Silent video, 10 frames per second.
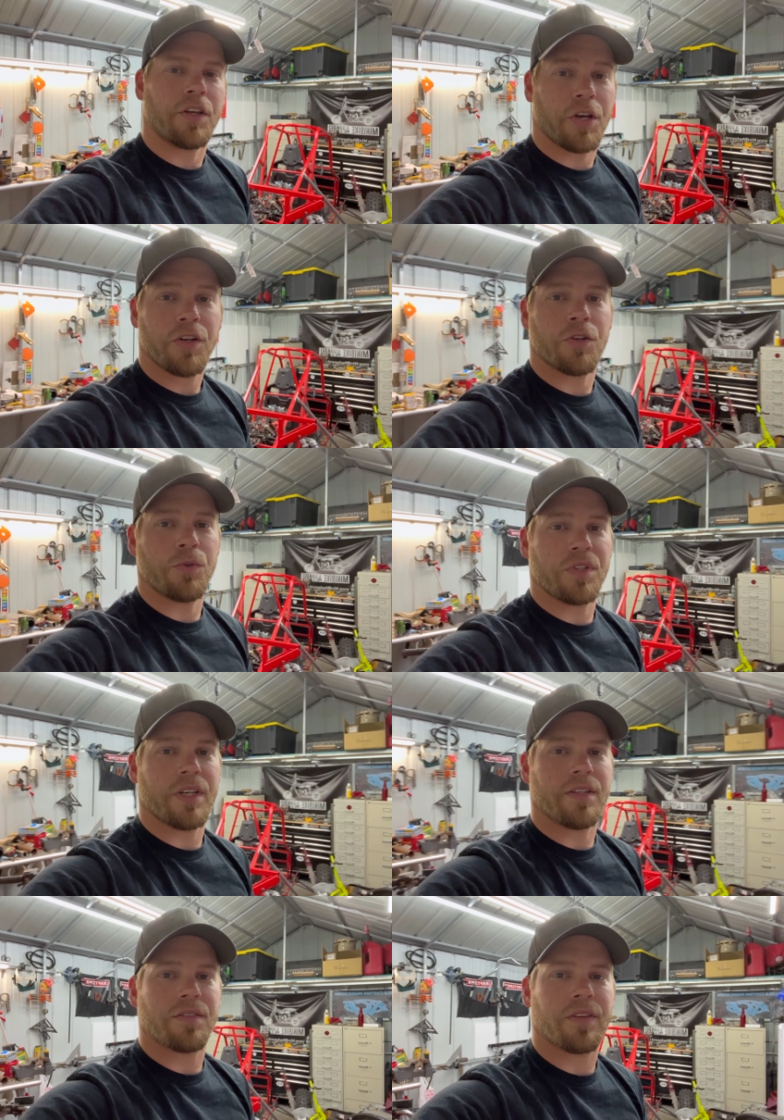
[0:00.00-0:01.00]
The good news
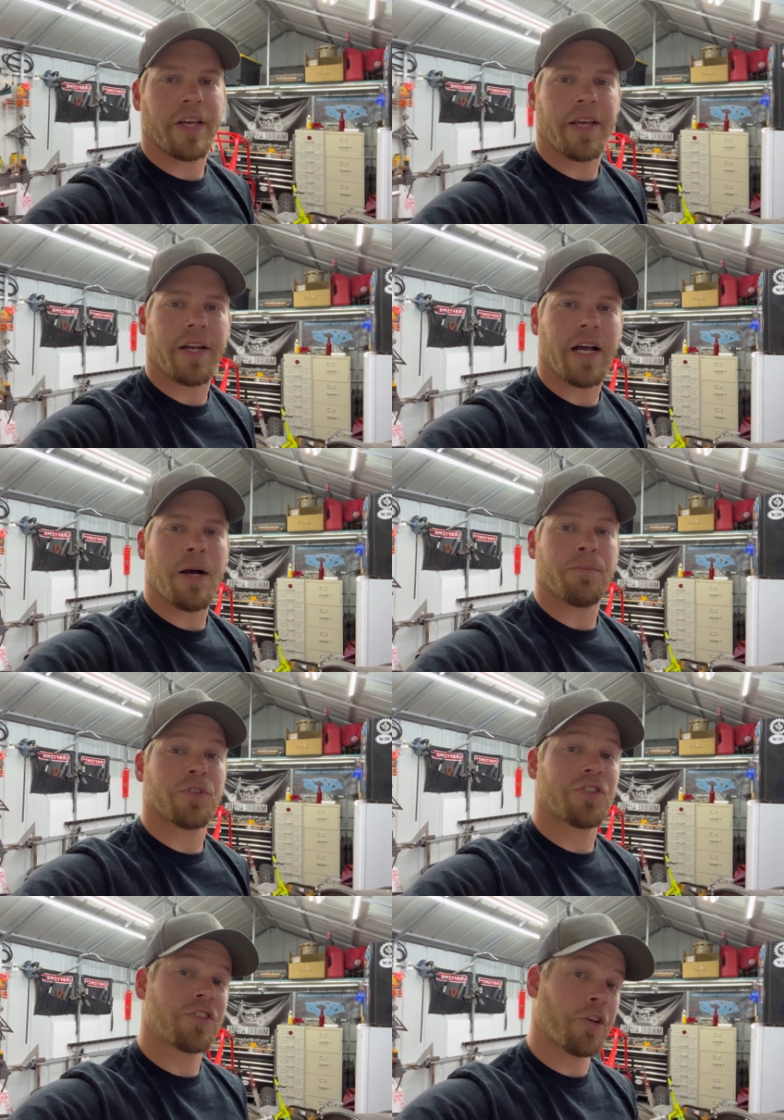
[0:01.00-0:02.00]
is that I'm
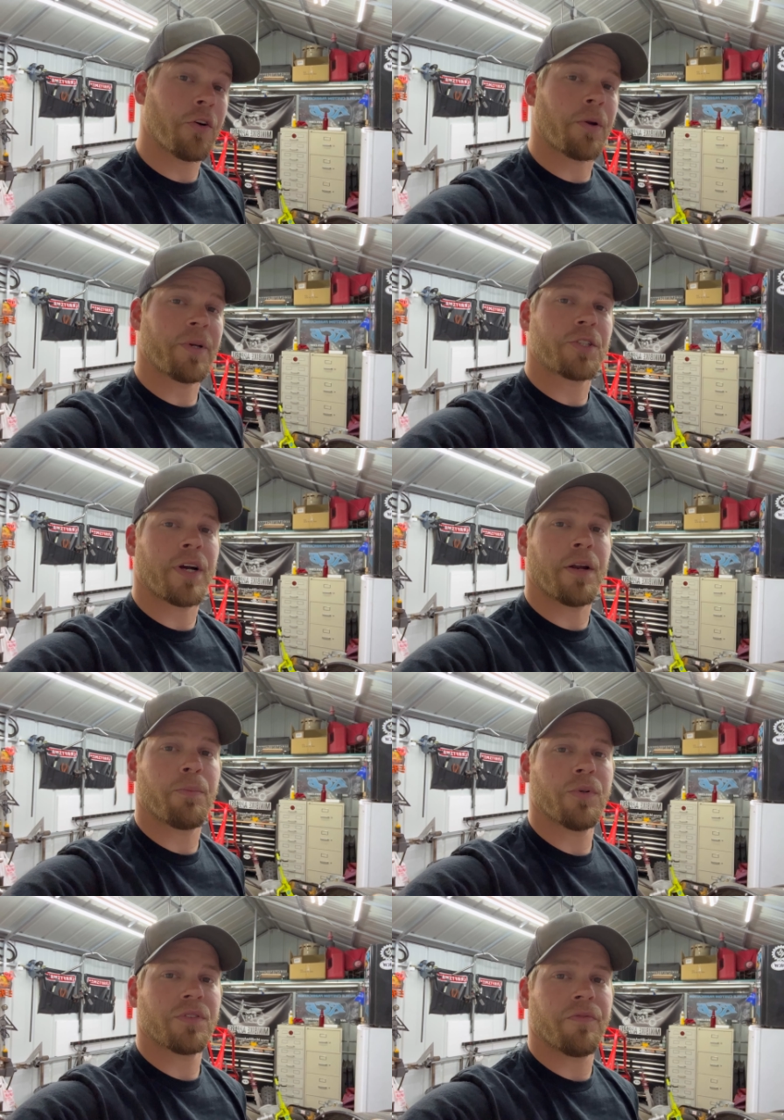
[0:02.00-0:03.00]
still gonna be trying to
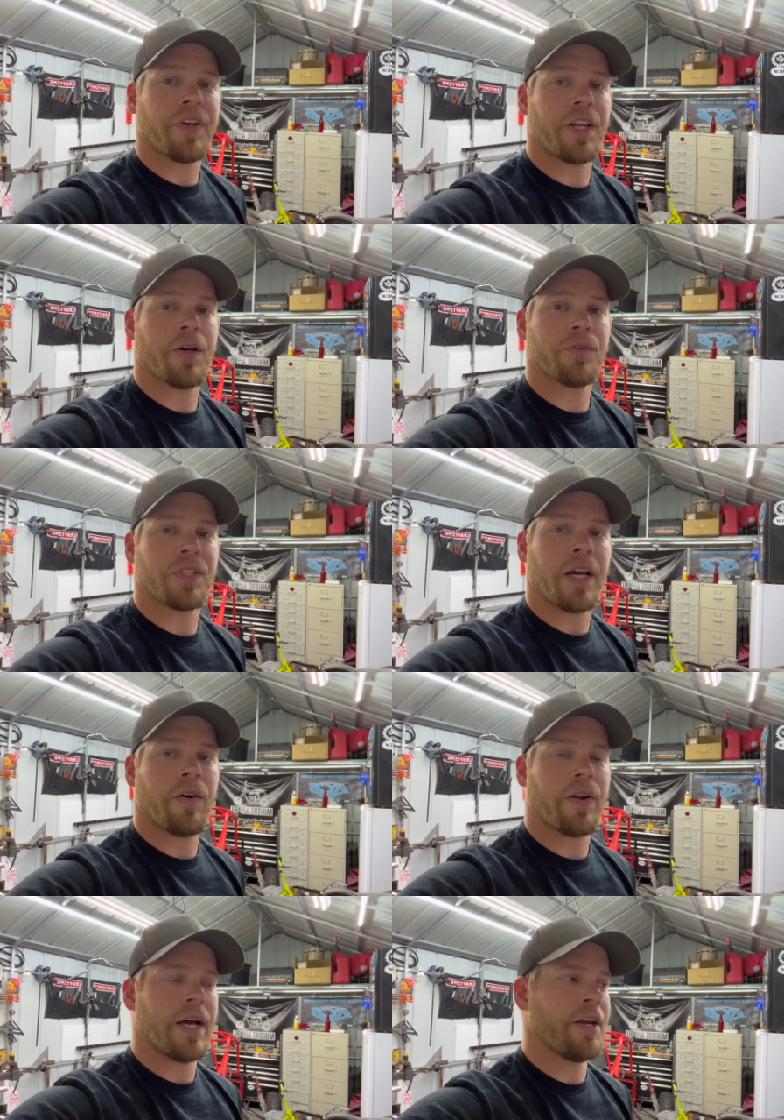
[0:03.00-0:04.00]
put some videos
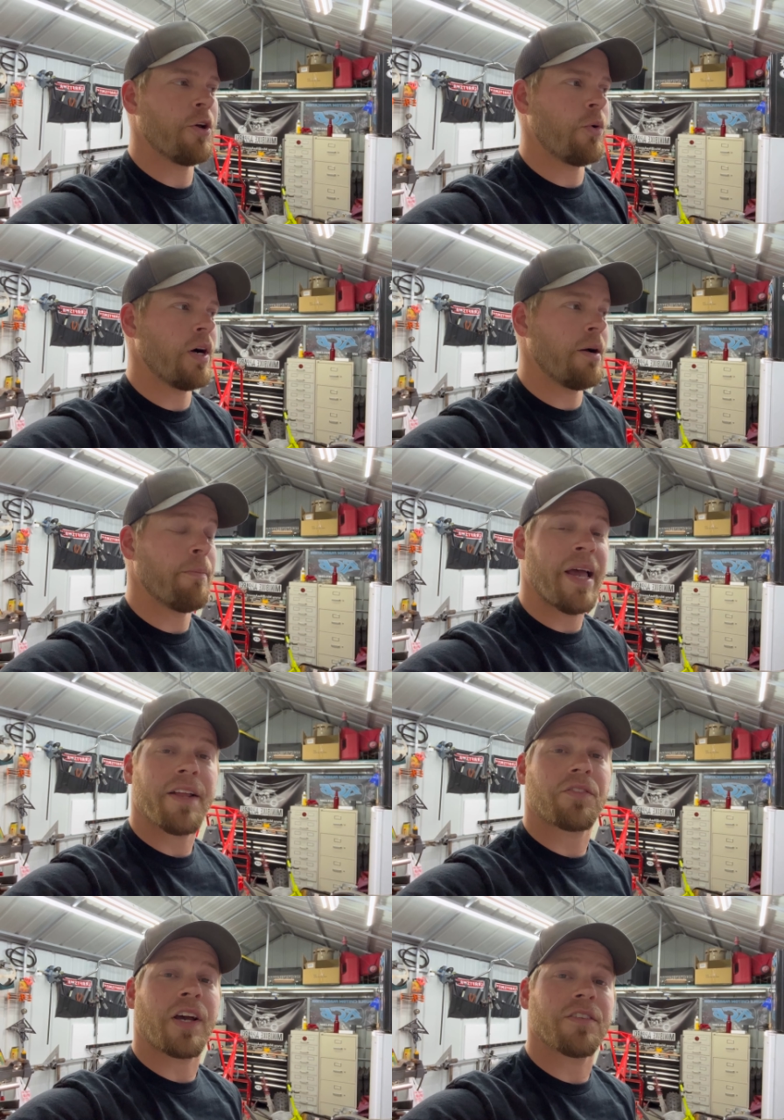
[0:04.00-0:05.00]
out. I know uh,
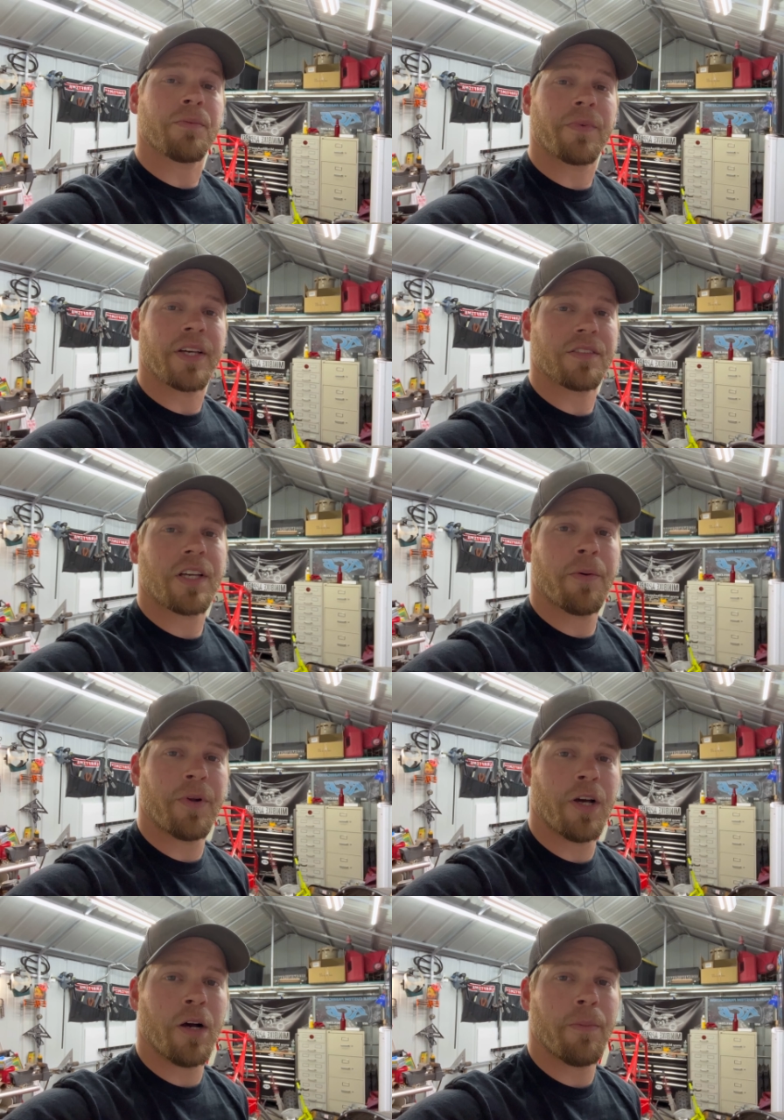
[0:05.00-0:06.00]
Matt's got some things
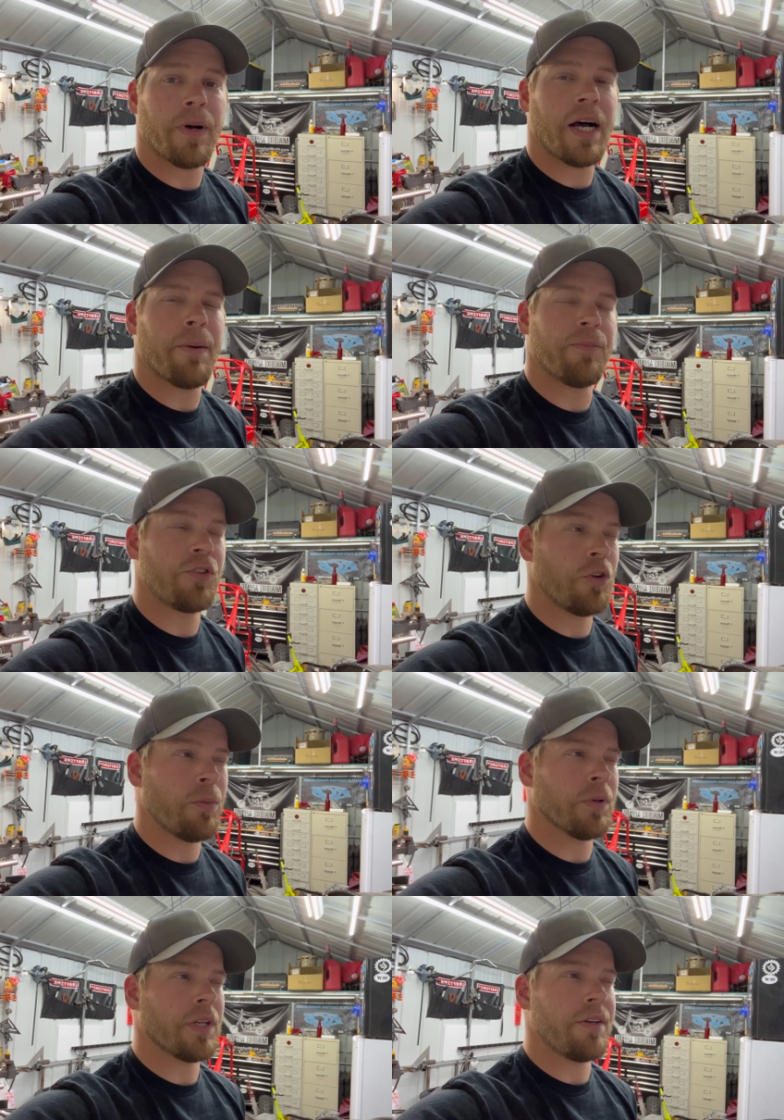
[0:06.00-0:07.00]
coming up. I do
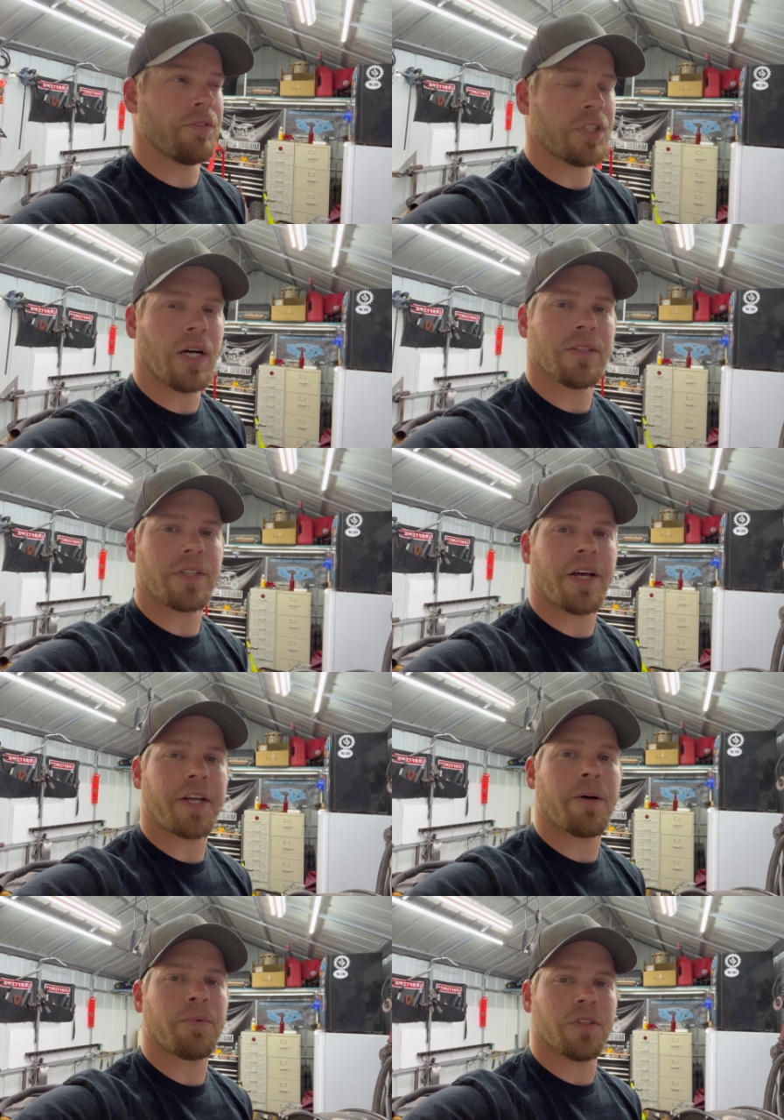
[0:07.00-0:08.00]
believe John's got a
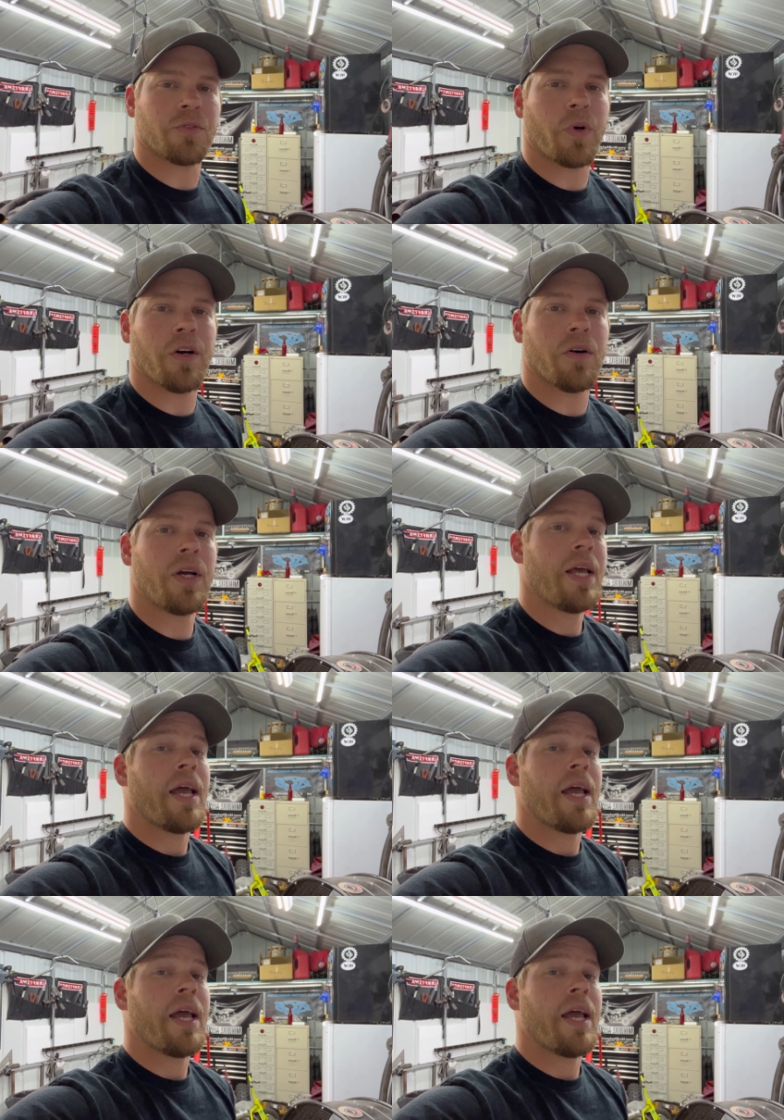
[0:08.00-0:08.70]
couple as well.